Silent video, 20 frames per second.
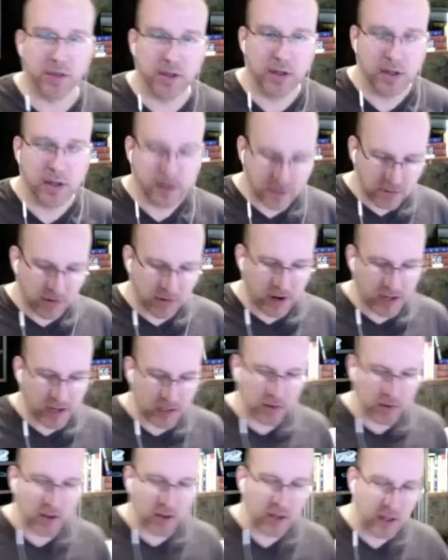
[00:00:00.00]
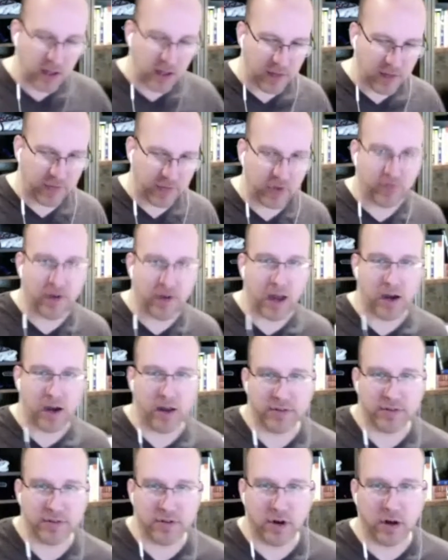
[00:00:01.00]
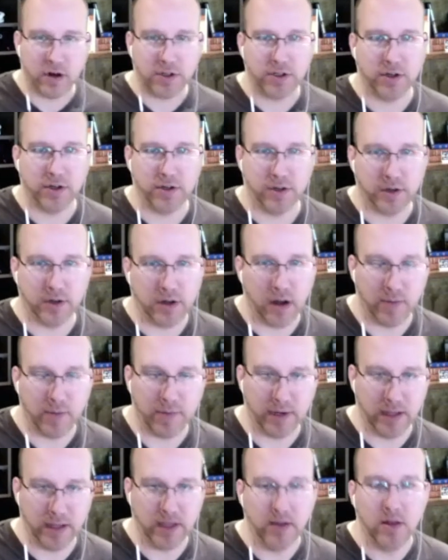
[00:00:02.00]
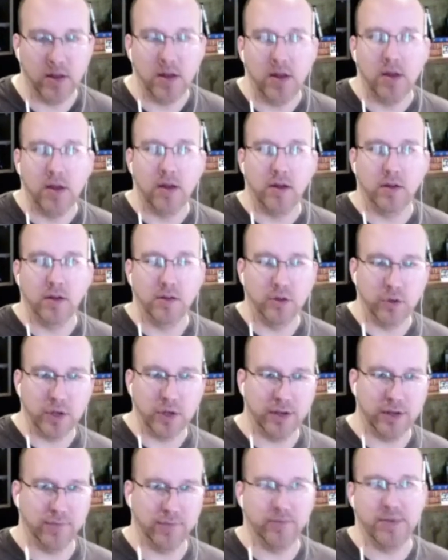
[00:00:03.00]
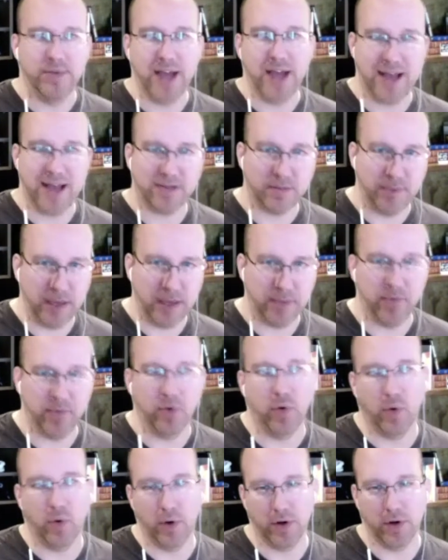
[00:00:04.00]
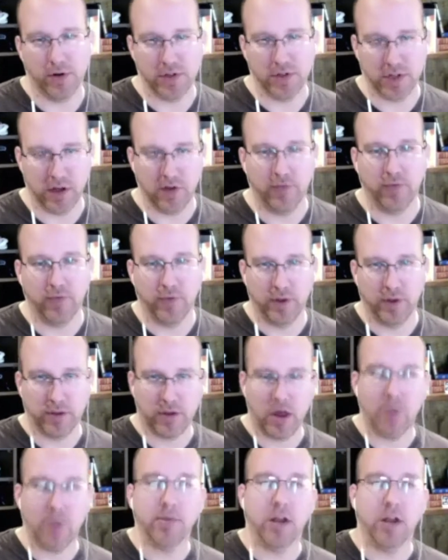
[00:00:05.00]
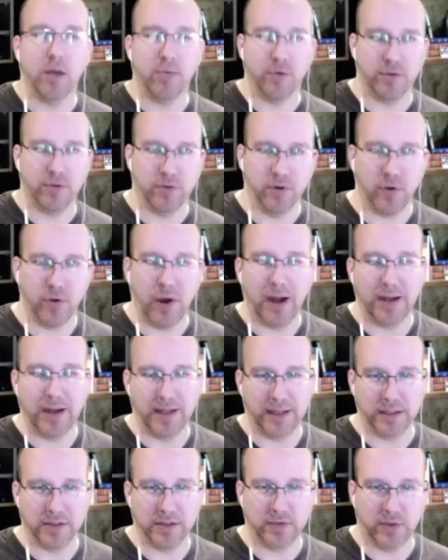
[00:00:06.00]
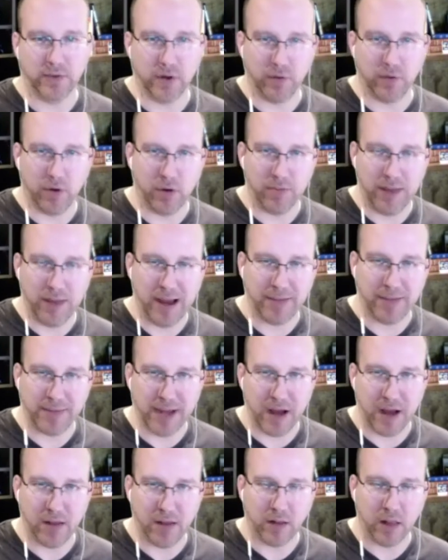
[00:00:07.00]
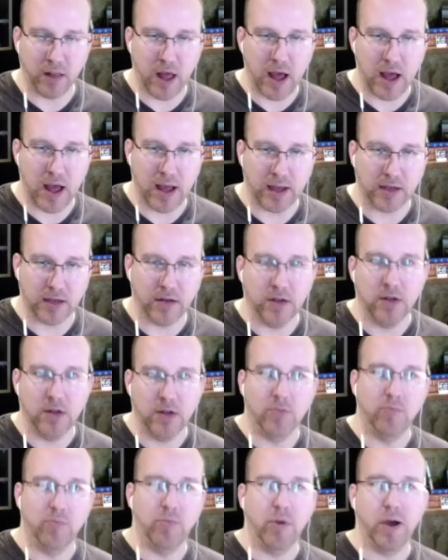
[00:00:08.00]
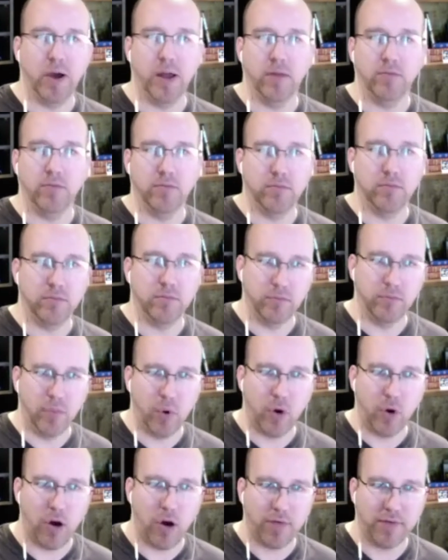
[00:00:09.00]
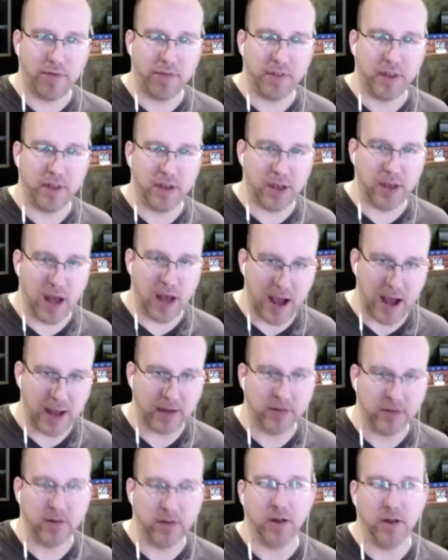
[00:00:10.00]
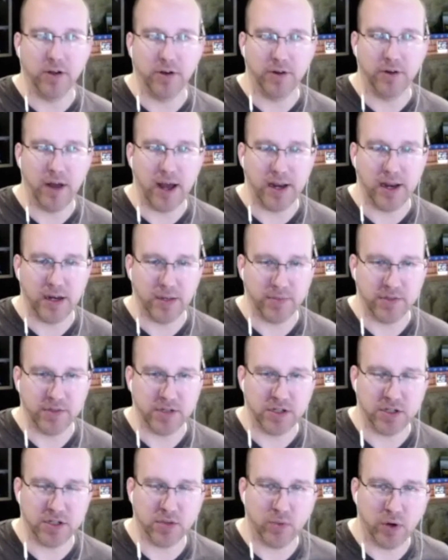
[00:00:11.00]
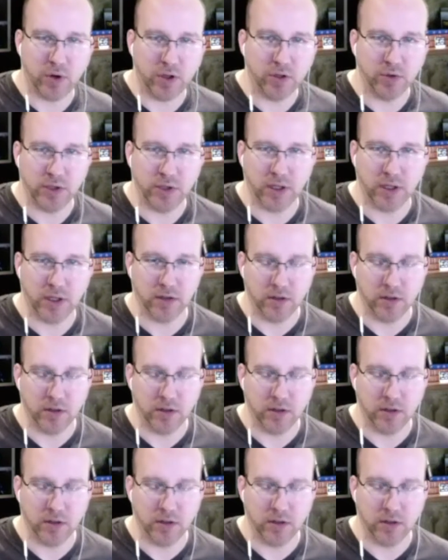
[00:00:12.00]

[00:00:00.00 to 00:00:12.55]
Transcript: Granted, if you've got enough structure in your company, you can task people or yourself with coming up with new ideas for the roadmap down the line. But more often than not, you're not in a position where you can